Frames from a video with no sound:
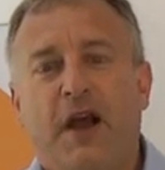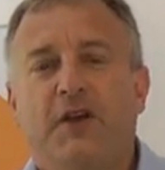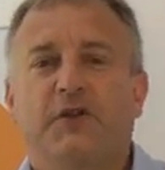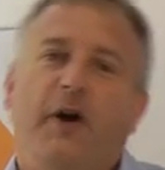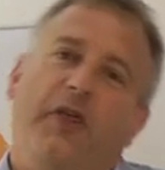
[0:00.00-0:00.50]

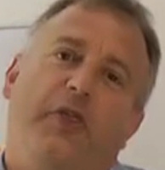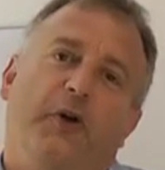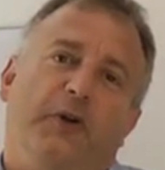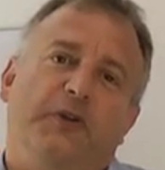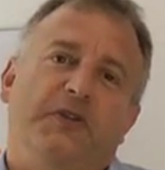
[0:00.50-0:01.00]
So I
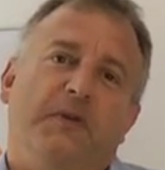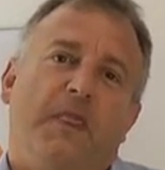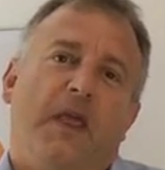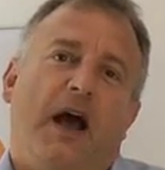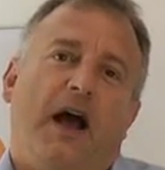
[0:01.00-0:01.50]
thought,
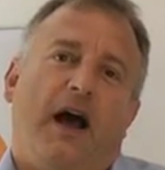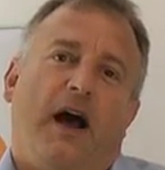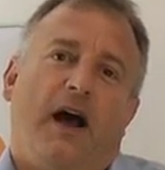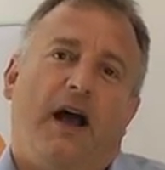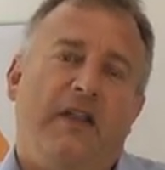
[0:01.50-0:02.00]

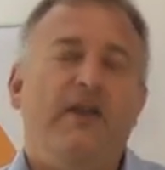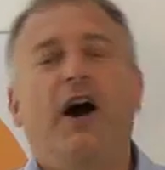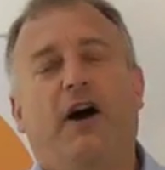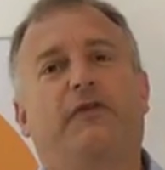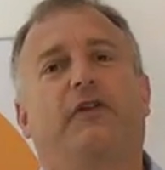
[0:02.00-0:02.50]
in the
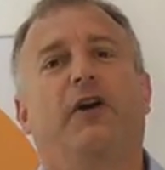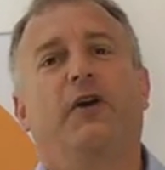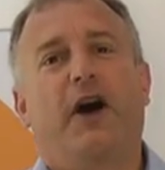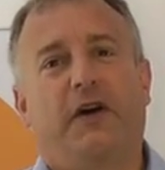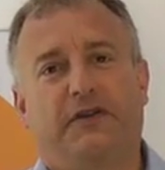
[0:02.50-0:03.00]

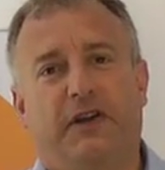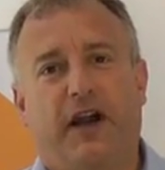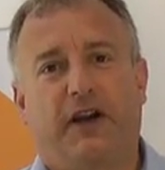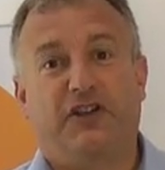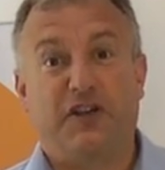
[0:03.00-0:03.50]
afternoon after
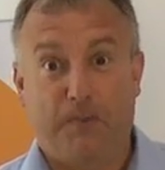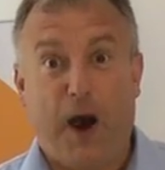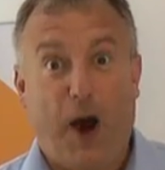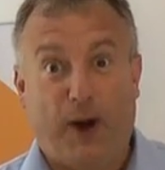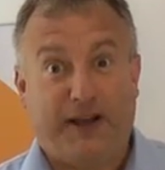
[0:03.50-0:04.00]
lunch, is
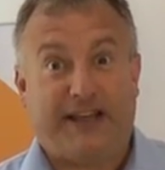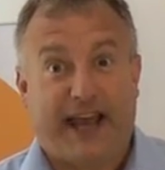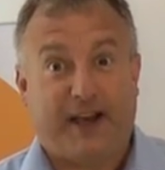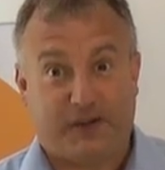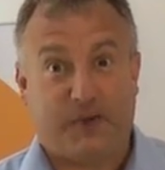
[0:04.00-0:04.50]
my
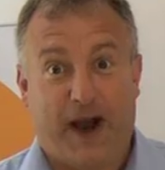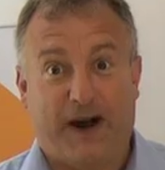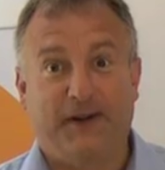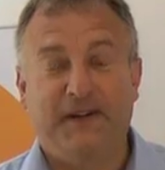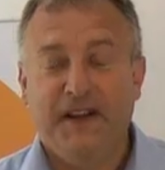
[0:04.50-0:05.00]
holiday as
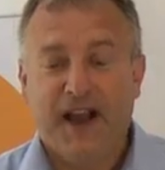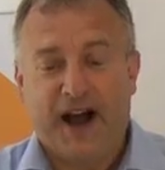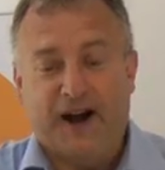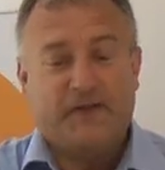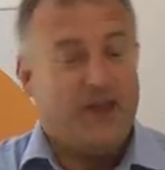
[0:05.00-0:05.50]
well,
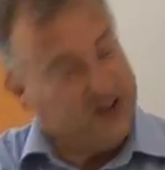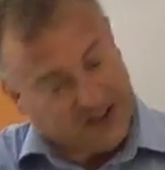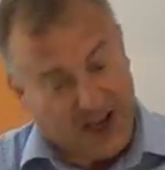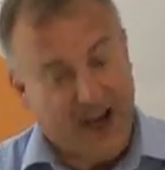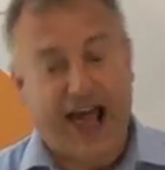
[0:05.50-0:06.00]

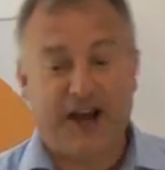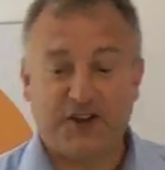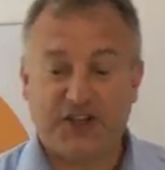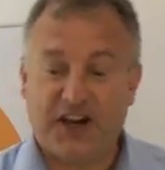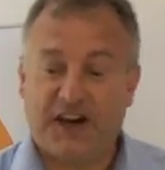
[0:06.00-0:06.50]
sun
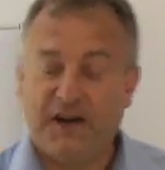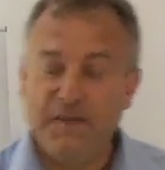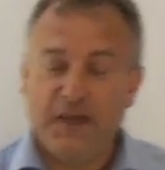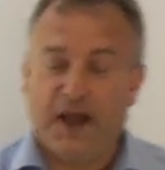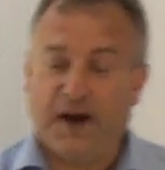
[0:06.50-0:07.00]
lounger,
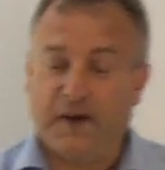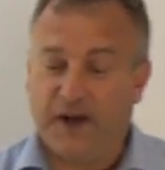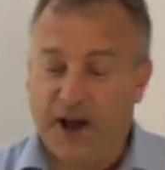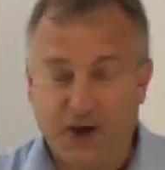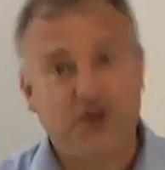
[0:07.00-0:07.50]

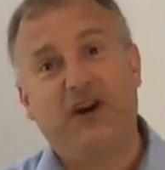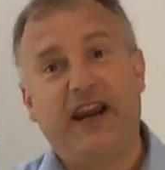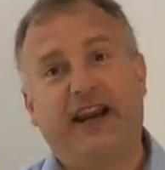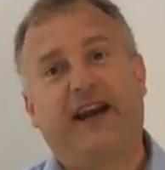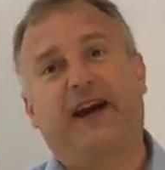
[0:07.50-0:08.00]
a
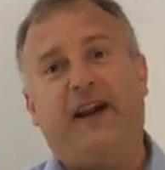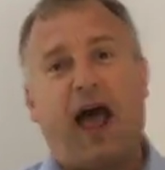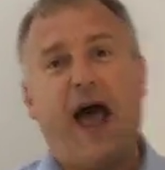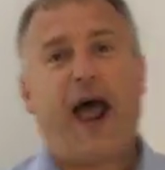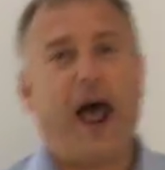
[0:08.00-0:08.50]
drink
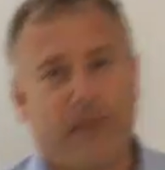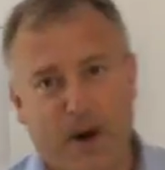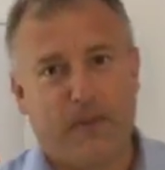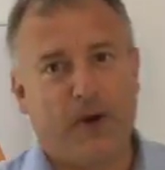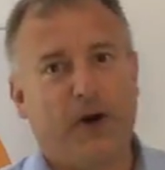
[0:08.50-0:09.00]
and
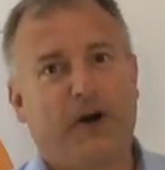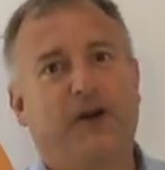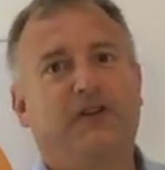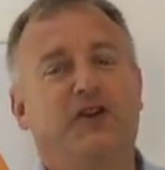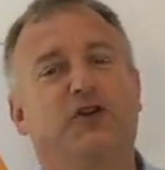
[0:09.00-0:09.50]
my book.
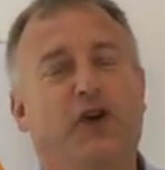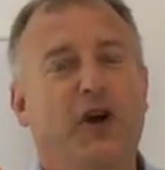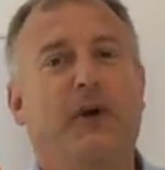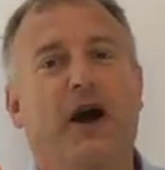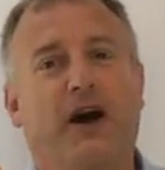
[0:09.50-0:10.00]
I was
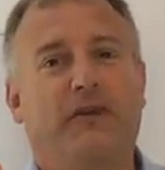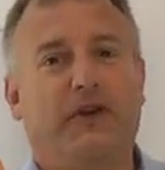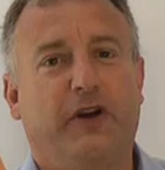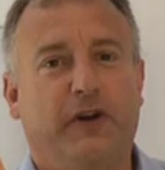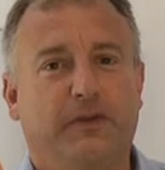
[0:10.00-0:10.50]
enjoying my
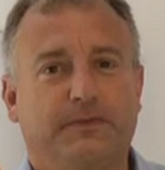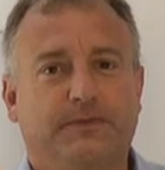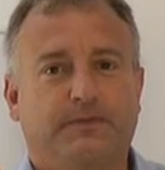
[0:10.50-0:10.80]
afternoon.